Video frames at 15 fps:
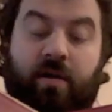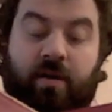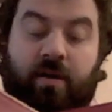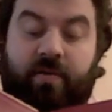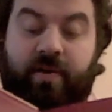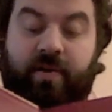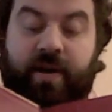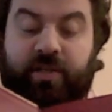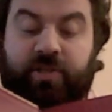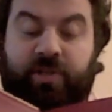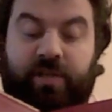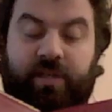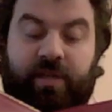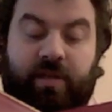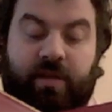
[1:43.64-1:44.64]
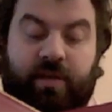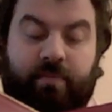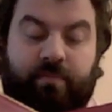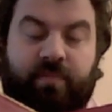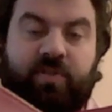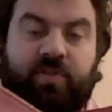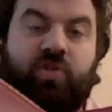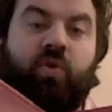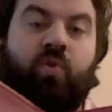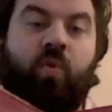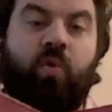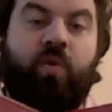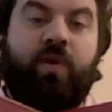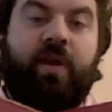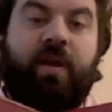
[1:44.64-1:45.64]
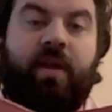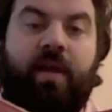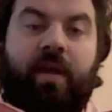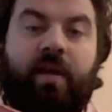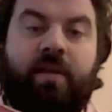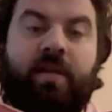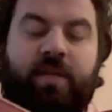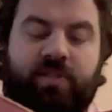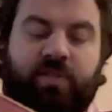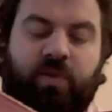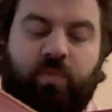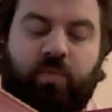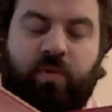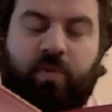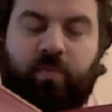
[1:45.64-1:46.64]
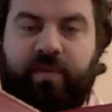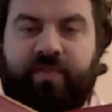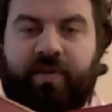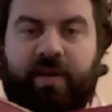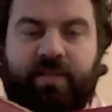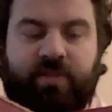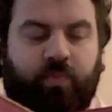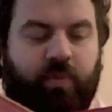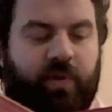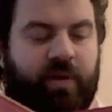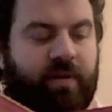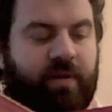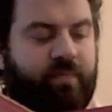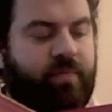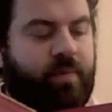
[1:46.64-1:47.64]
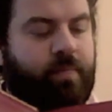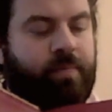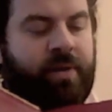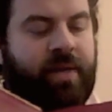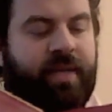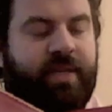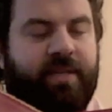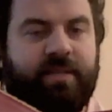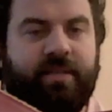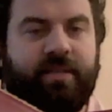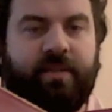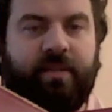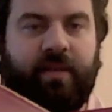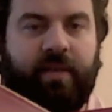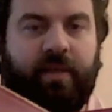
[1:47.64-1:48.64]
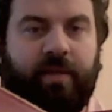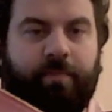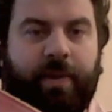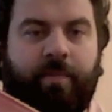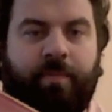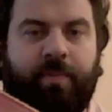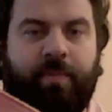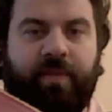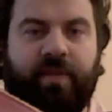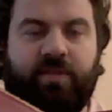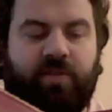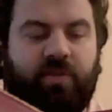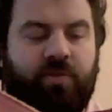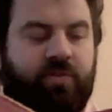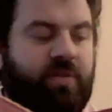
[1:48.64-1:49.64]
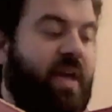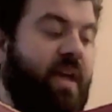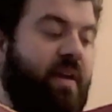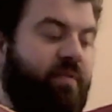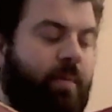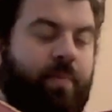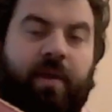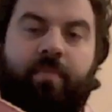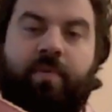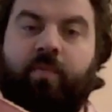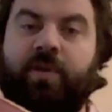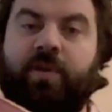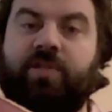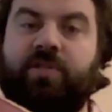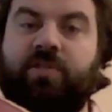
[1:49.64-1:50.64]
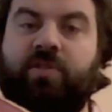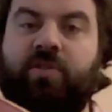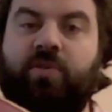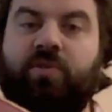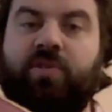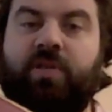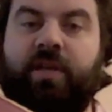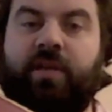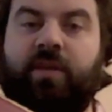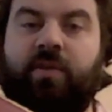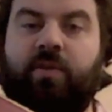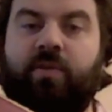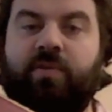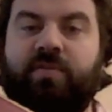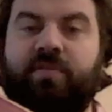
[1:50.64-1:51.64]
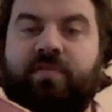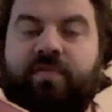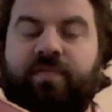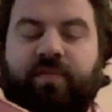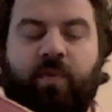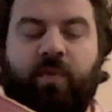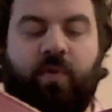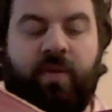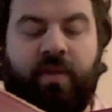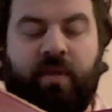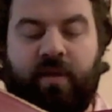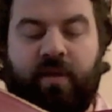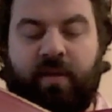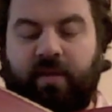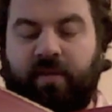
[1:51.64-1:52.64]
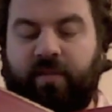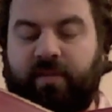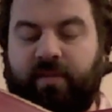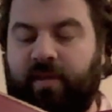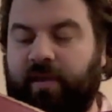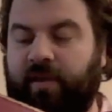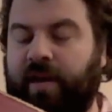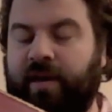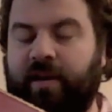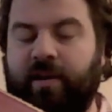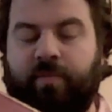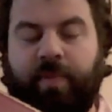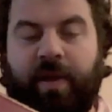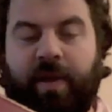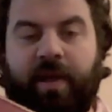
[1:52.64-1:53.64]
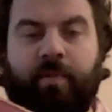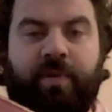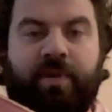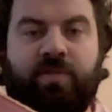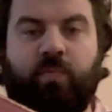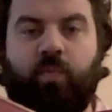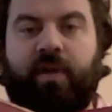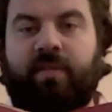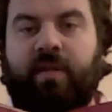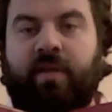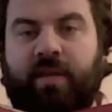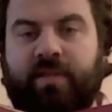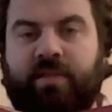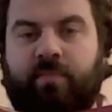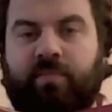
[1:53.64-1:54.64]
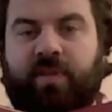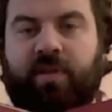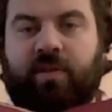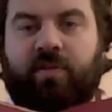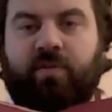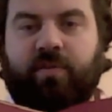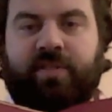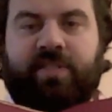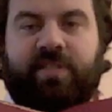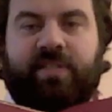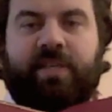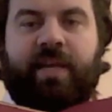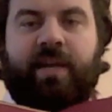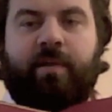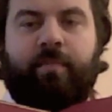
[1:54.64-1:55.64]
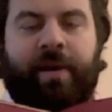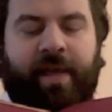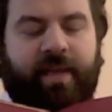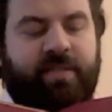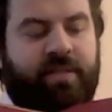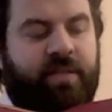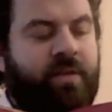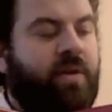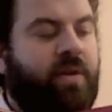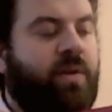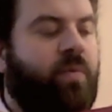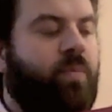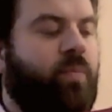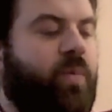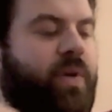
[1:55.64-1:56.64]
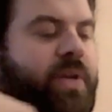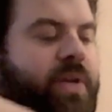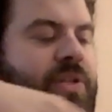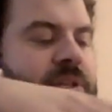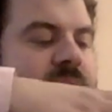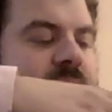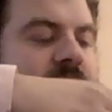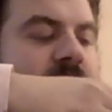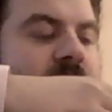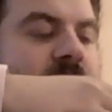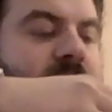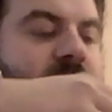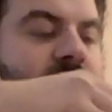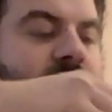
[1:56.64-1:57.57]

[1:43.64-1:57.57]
are actually torn here. So what we've done is we have replaced the paper that's usually the heavy paper, which is usually used for the end papers, with something called skin plast, which is